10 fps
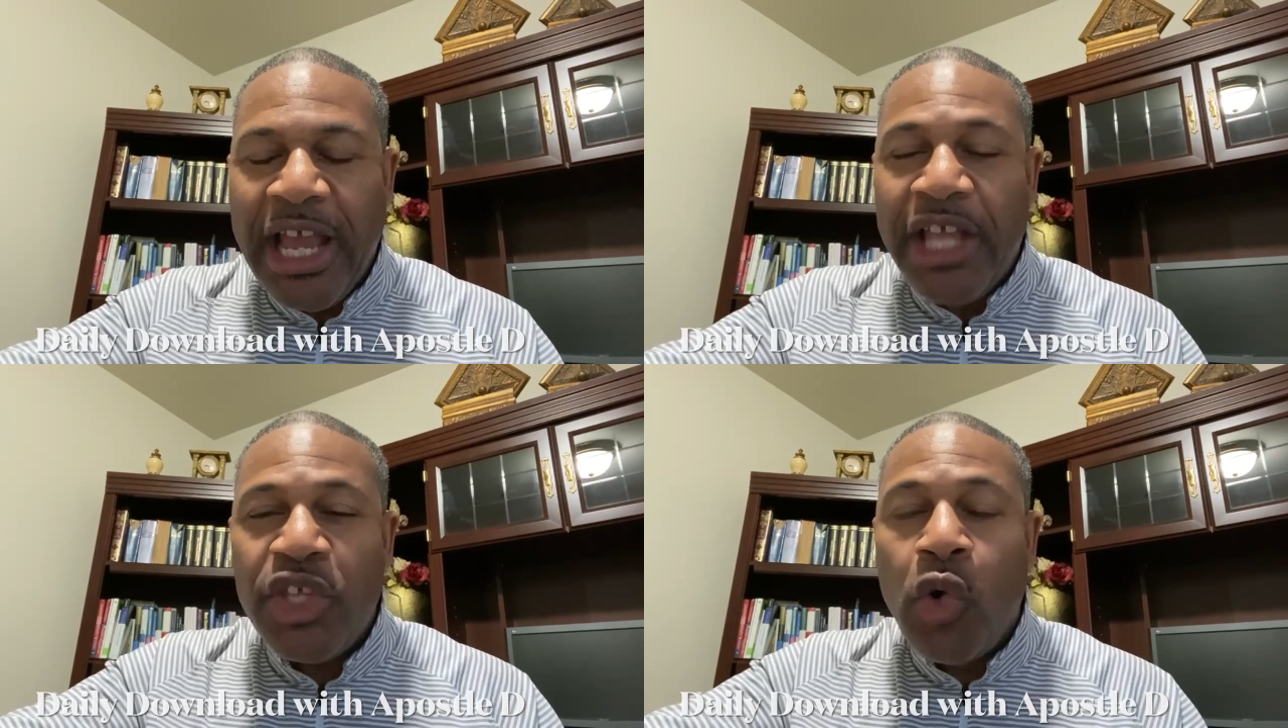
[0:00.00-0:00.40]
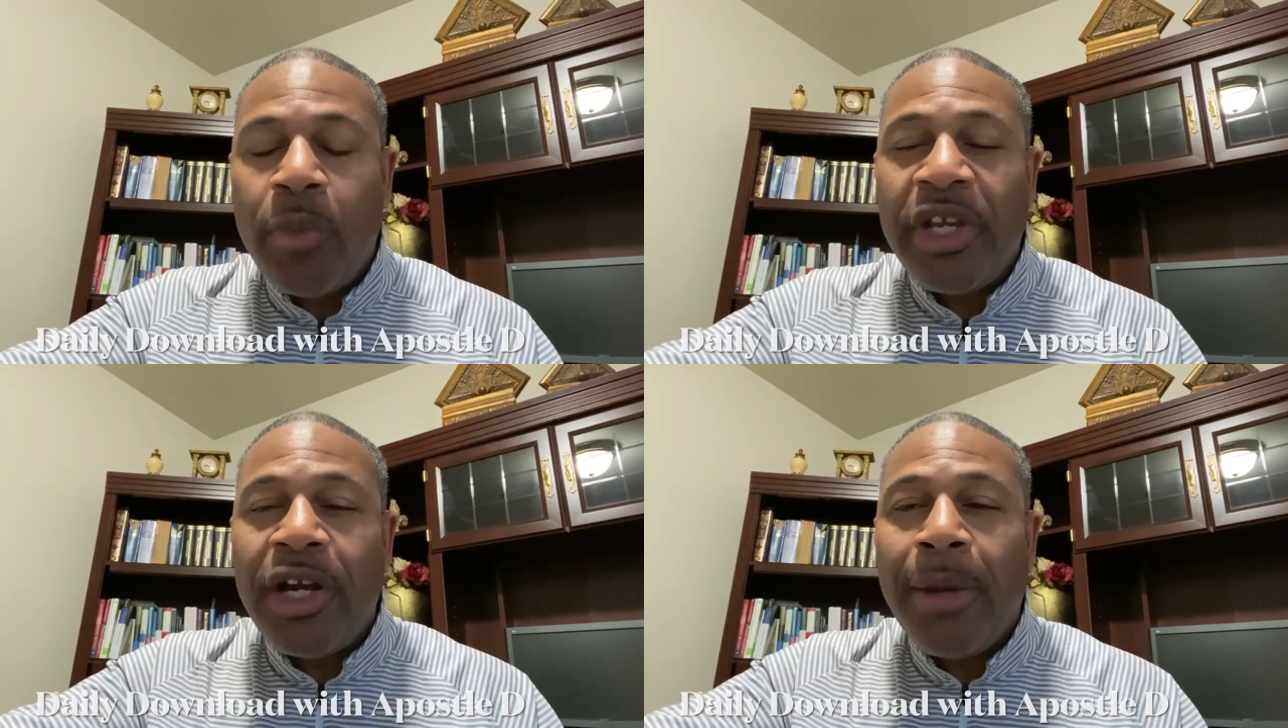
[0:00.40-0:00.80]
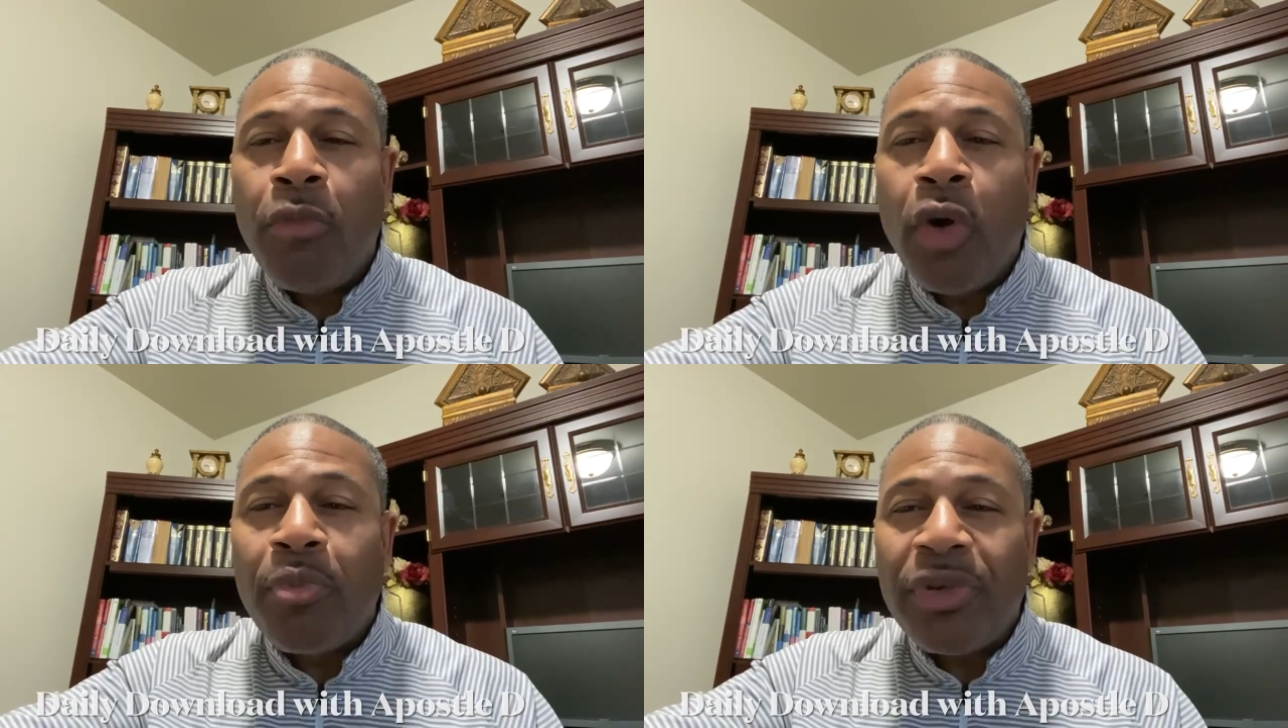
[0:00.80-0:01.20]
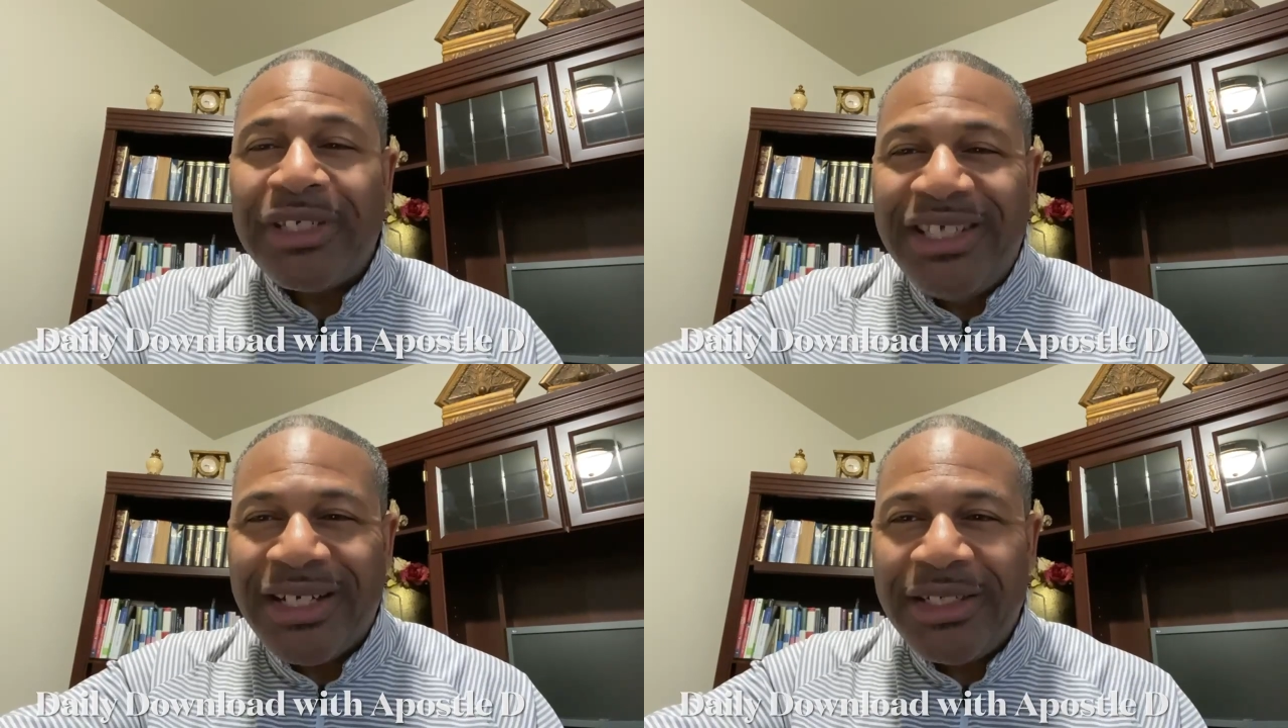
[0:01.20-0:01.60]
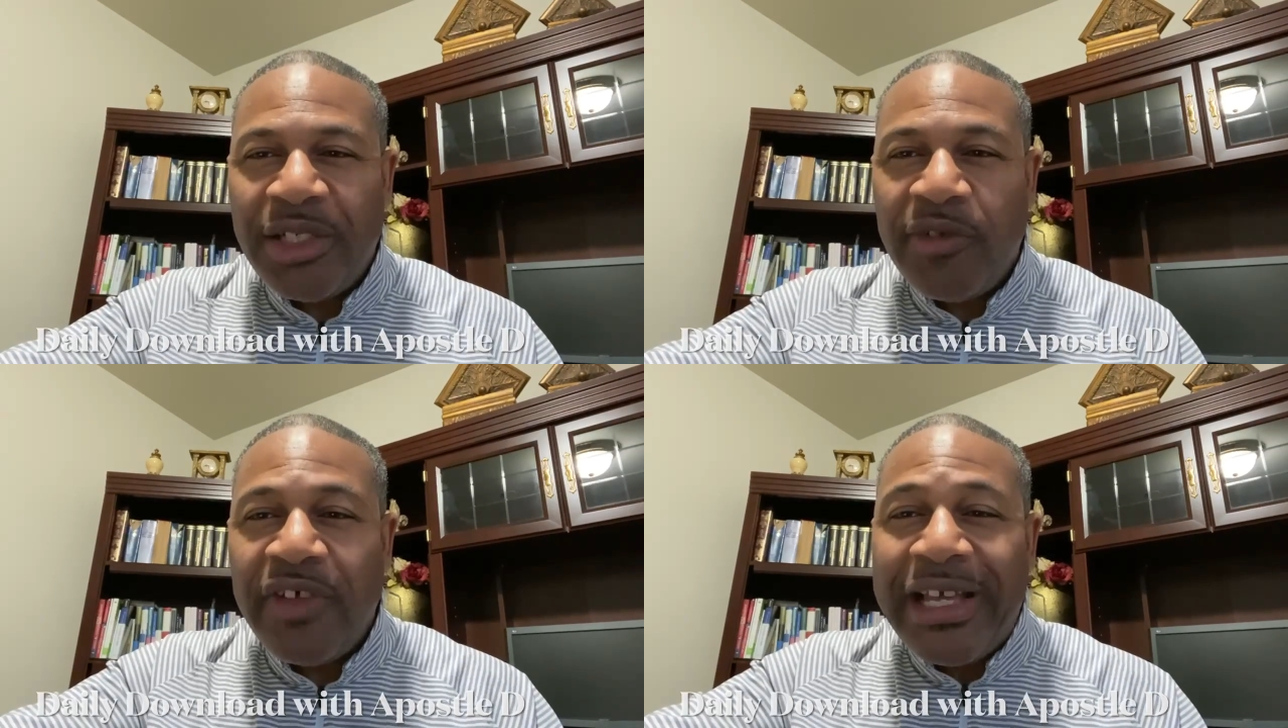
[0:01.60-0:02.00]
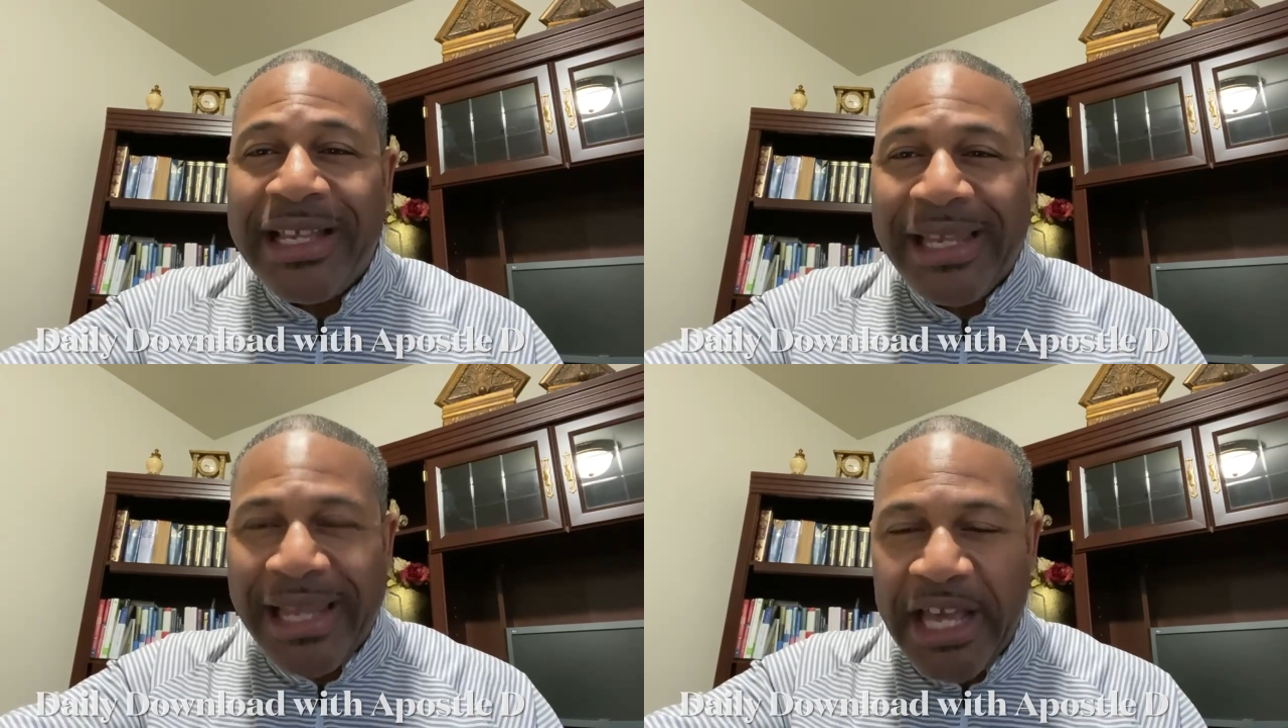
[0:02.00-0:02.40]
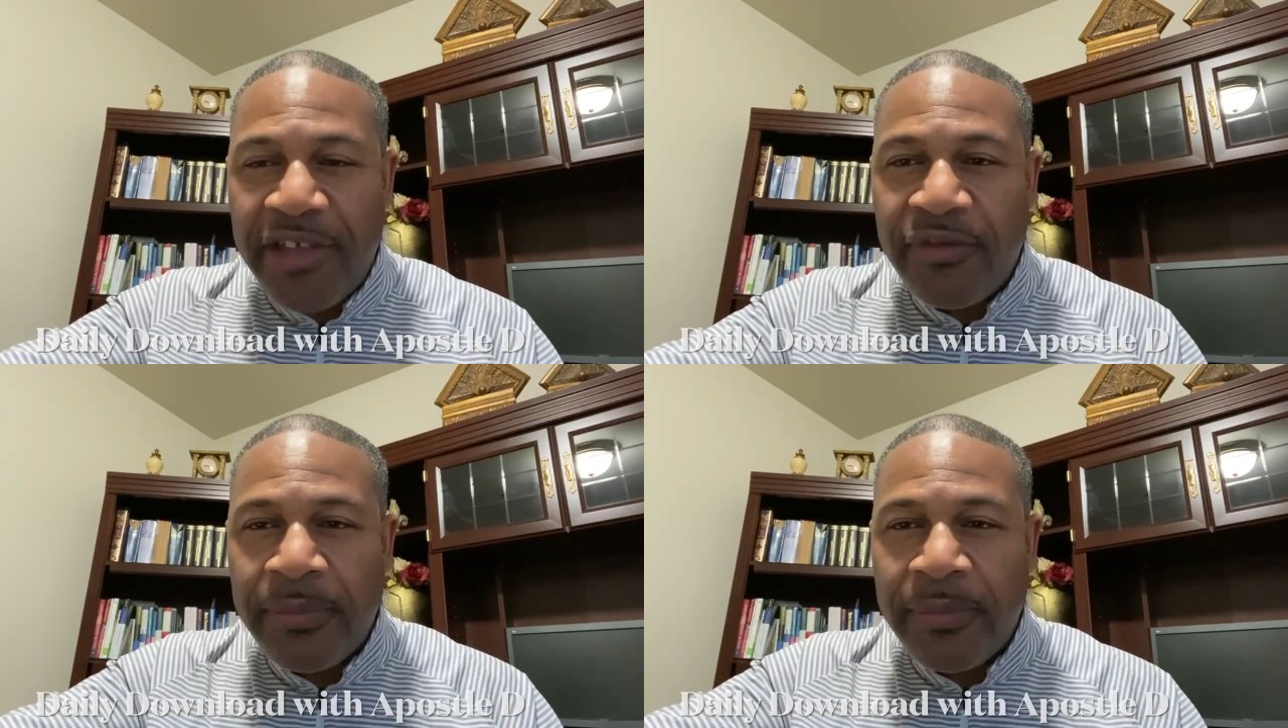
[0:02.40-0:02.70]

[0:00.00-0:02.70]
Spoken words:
and you will become more productive in life.